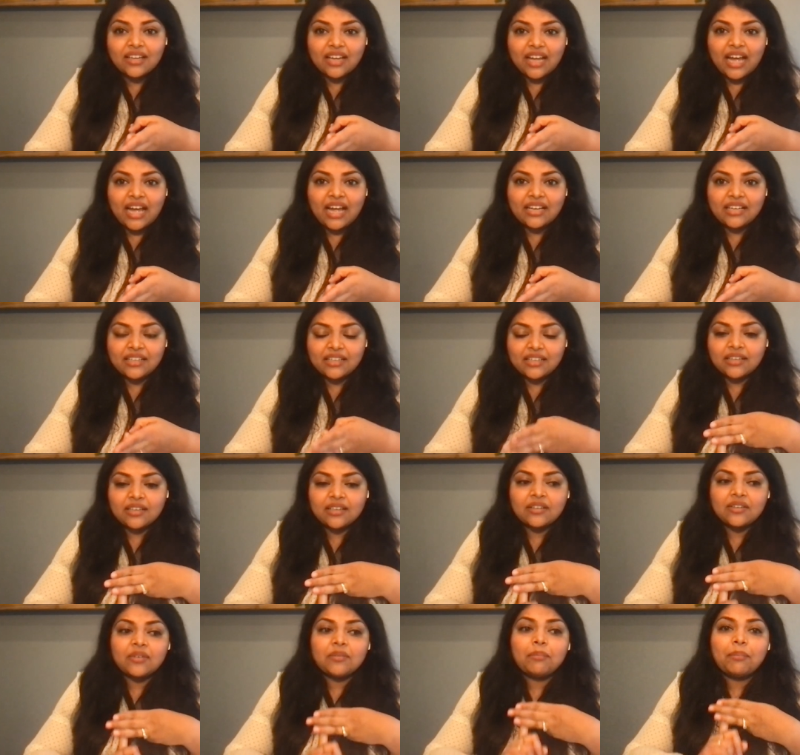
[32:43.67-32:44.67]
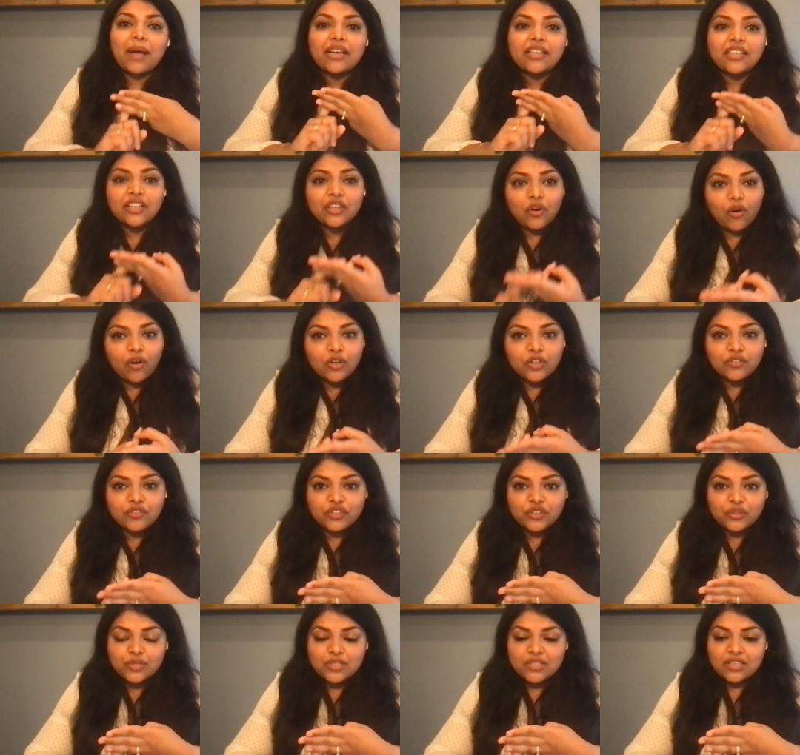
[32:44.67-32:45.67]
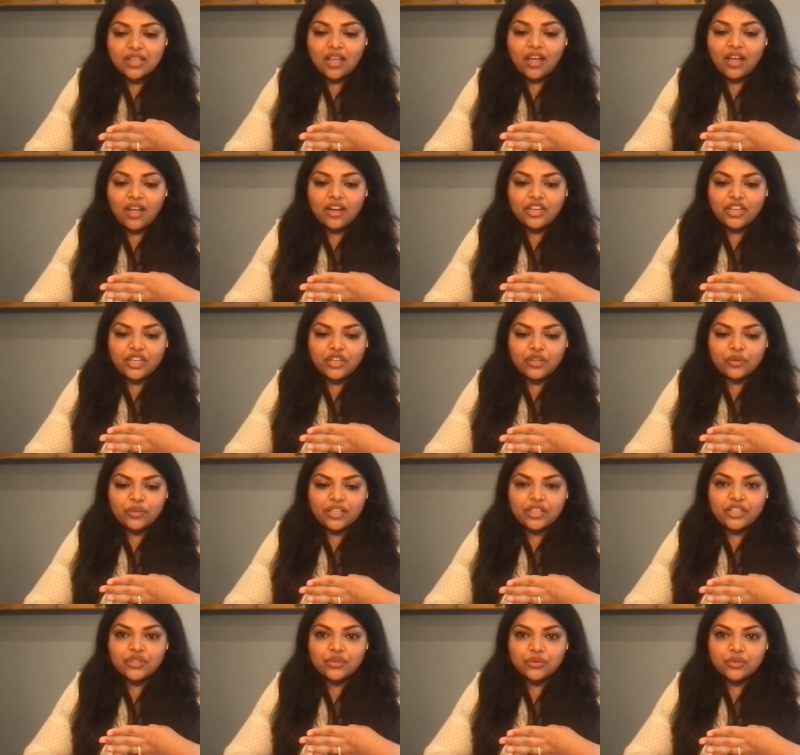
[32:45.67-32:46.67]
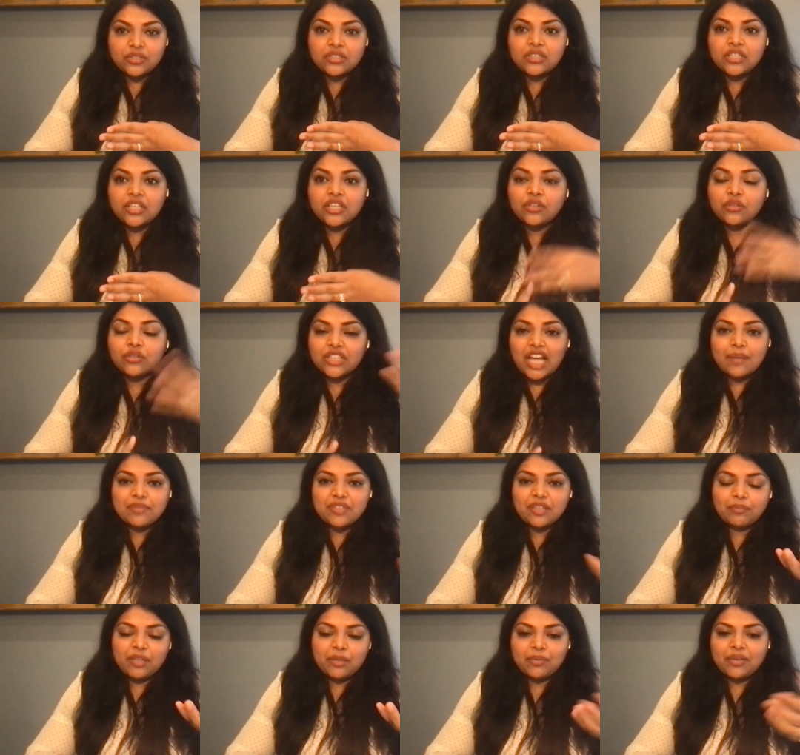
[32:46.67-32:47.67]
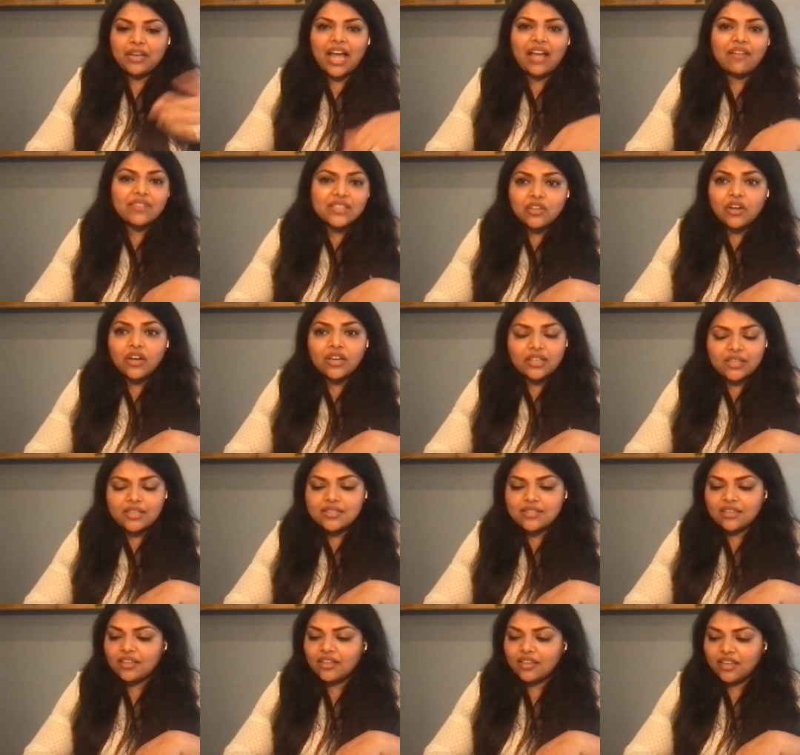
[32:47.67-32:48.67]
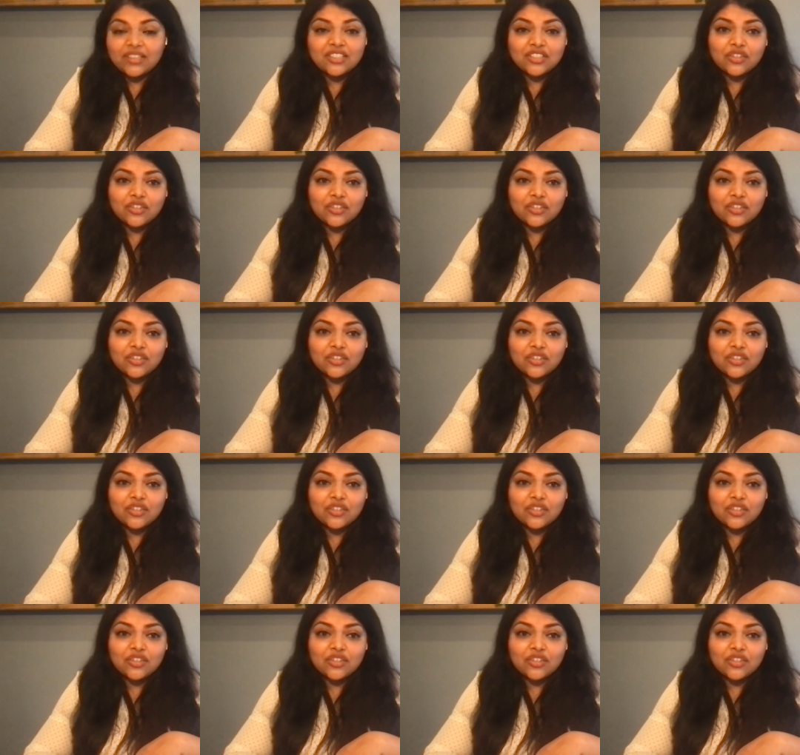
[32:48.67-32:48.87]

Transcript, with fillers: and combating all of those, age-old stereotypes that people have is not easy.